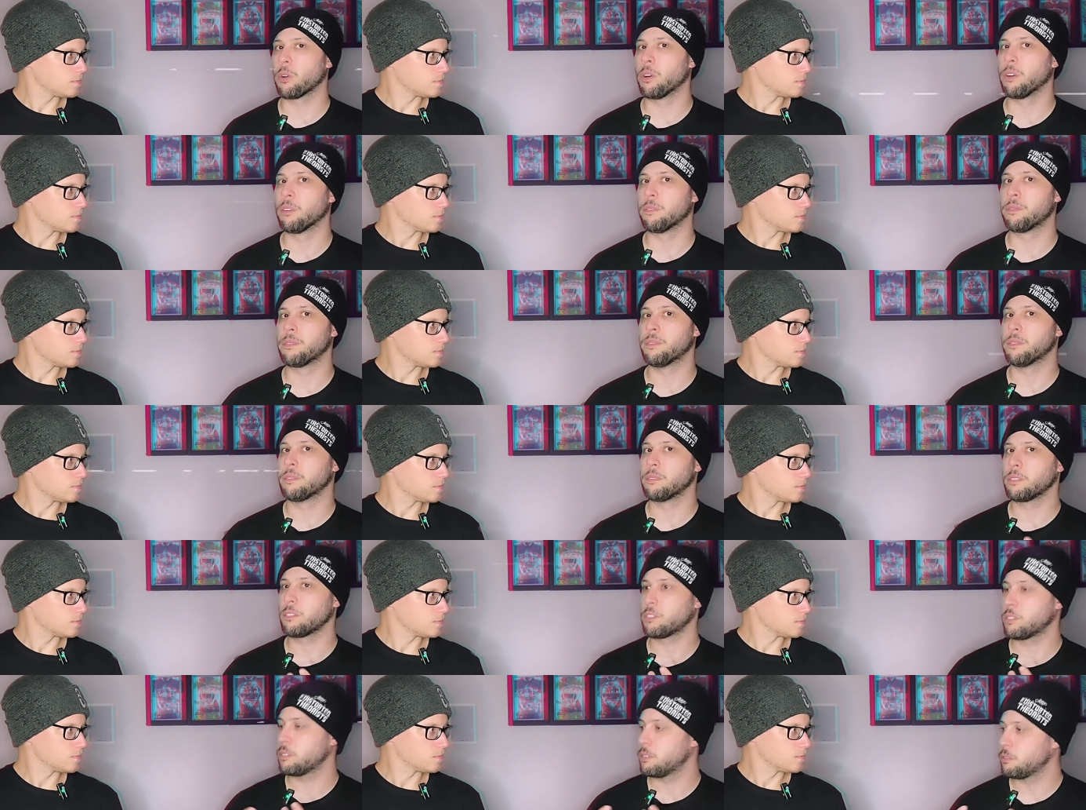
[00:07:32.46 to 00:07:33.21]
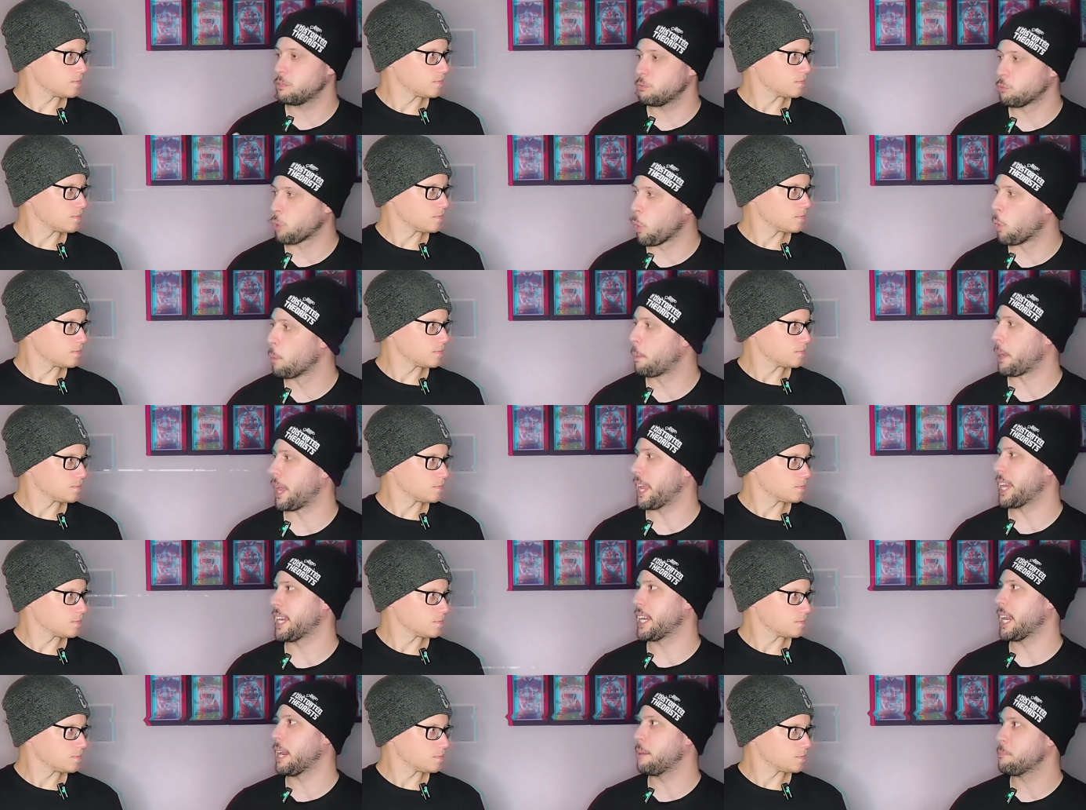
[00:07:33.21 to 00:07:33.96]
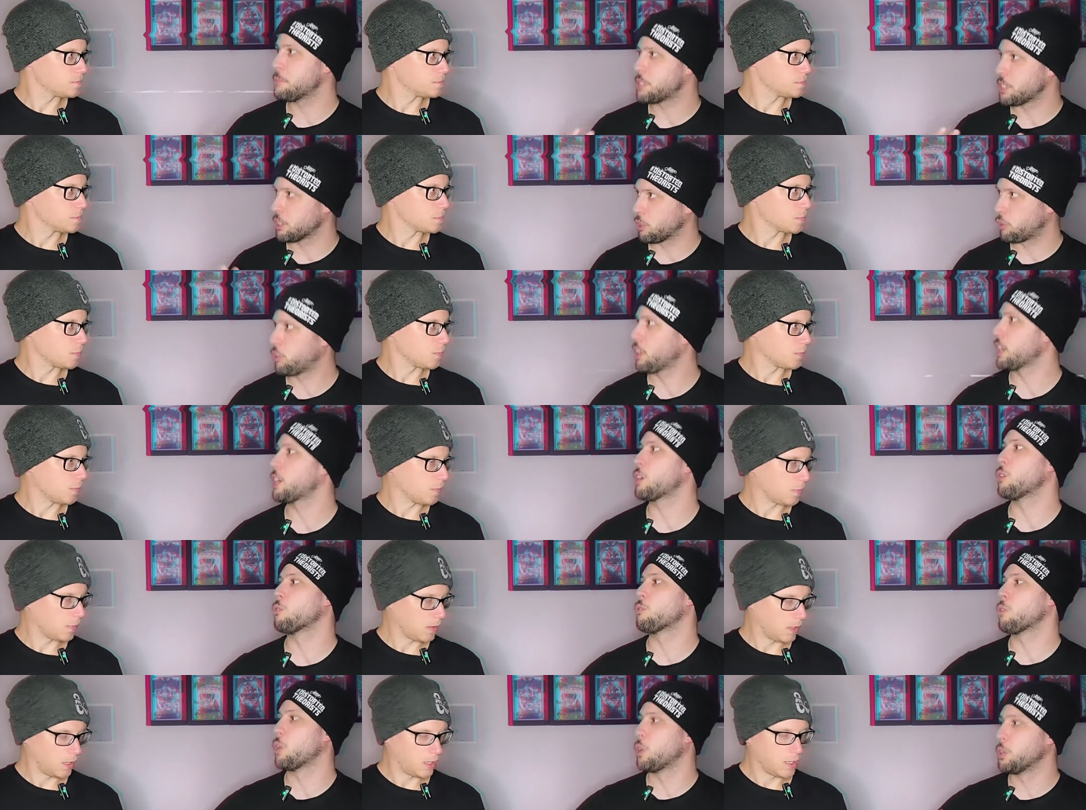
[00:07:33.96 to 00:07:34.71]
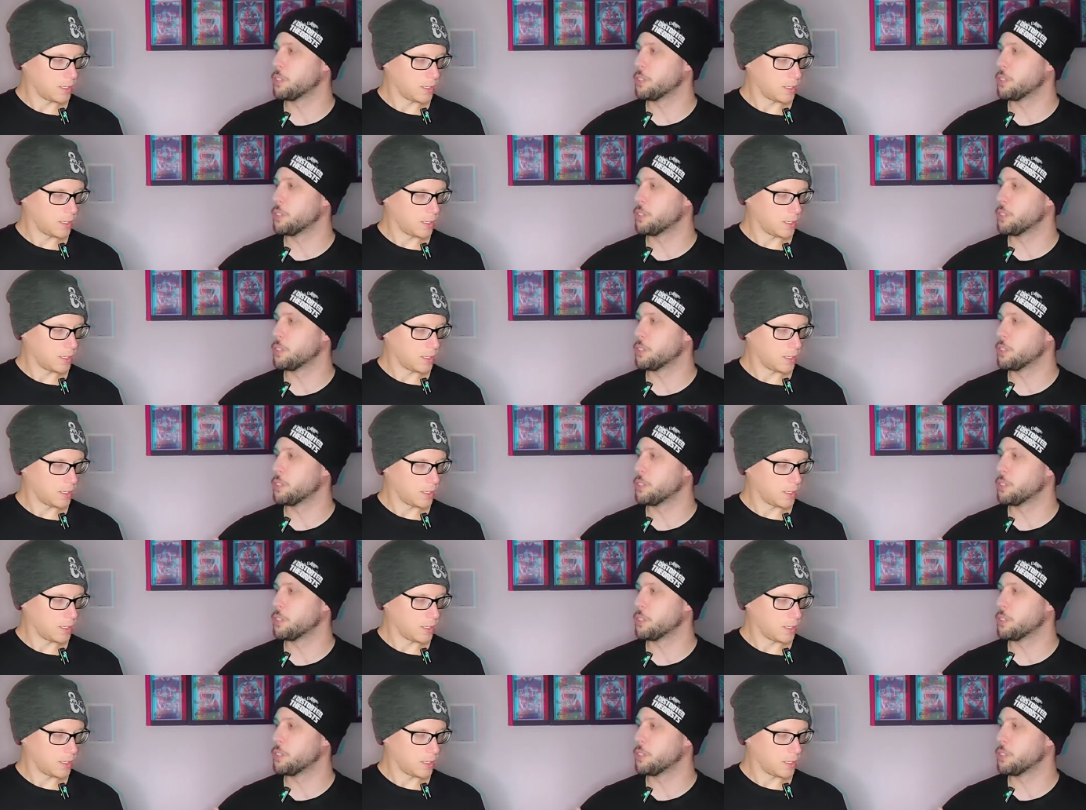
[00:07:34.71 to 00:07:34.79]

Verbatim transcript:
Speaker 1: of role-playing games and Critical Role,